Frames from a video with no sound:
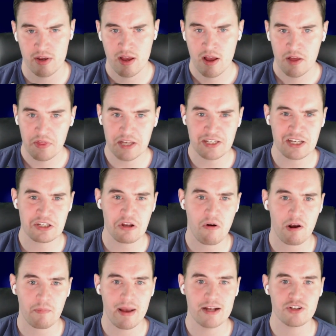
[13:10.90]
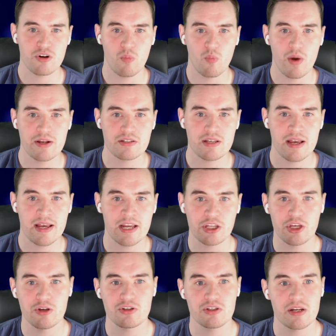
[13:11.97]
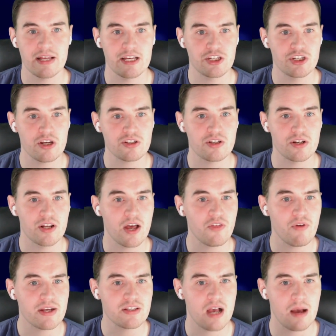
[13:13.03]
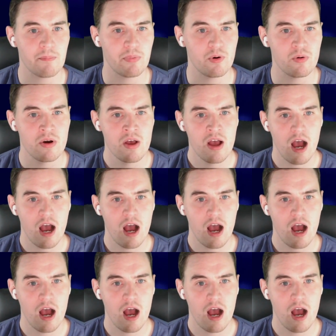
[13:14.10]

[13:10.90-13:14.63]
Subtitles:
This historic match on Wednesday in Houston is just another example